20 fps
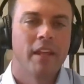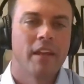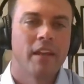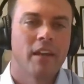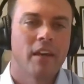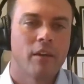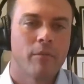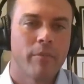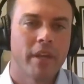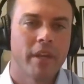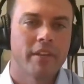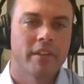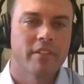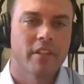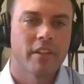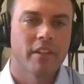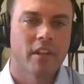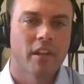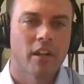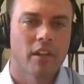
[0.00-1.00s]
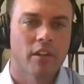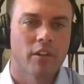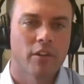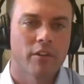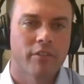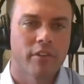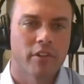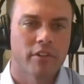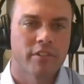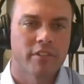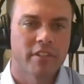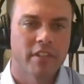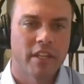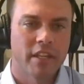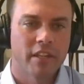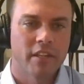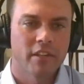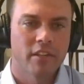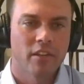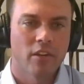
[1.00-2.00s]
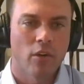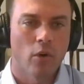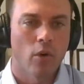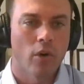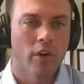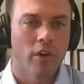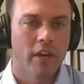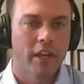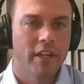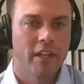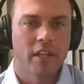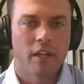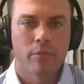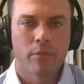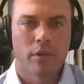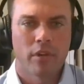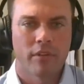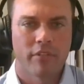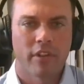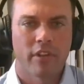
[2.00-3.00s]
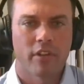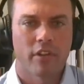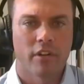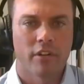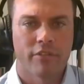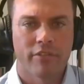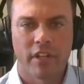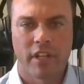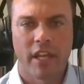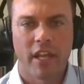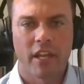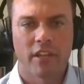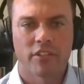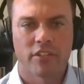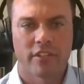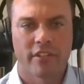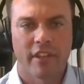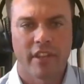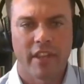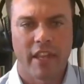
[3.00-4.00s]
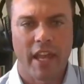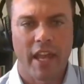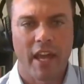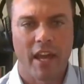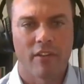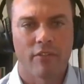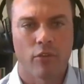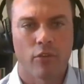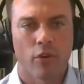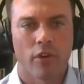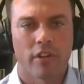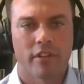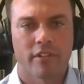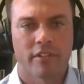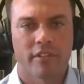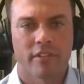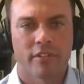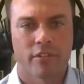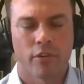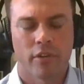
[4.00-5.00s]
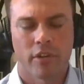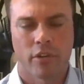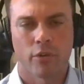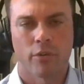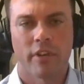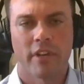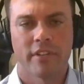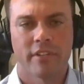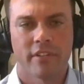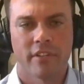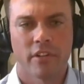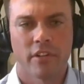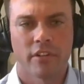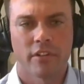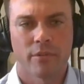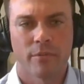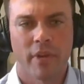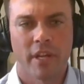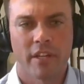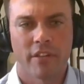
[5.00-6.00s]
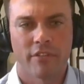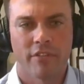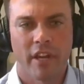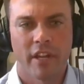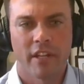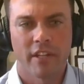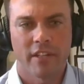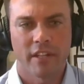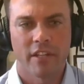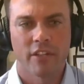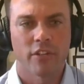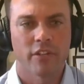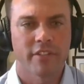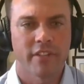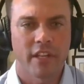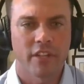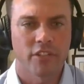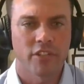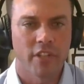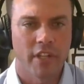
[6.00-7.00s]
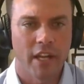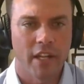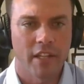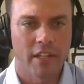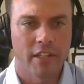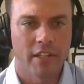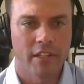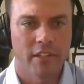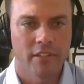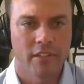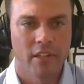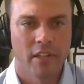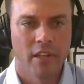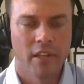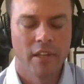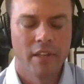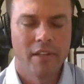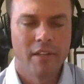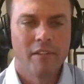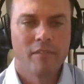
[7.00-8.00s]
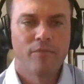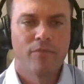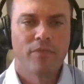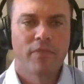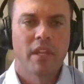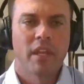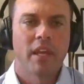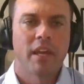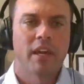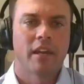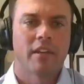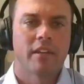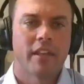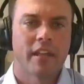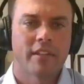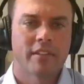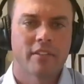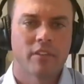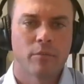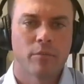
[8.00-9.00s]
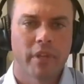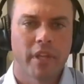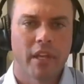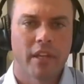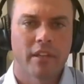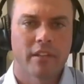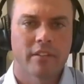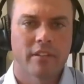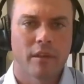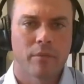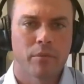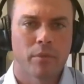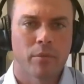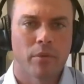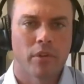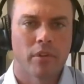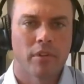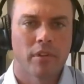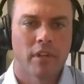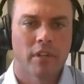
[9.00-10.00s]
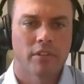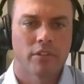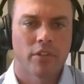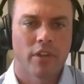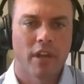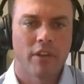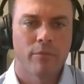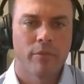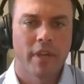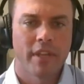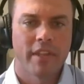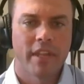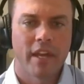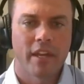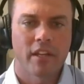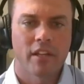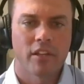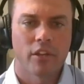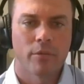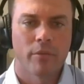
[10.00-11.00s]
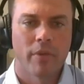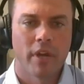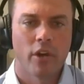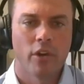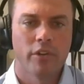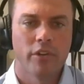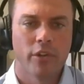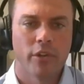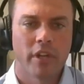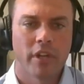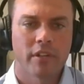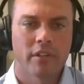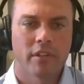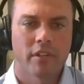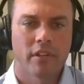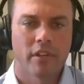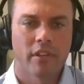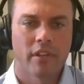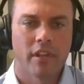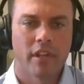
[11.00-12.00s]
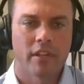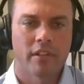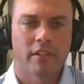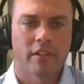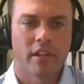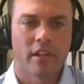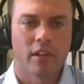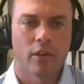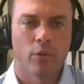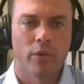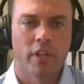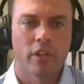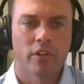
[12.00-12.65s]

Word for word: uh, based on the color of their skin or any number of other affiliations that they have, or as critical race theorists might define it, intersectionalities. And that's simply unacceptable. And so I've made that clear in my own unit that uh, we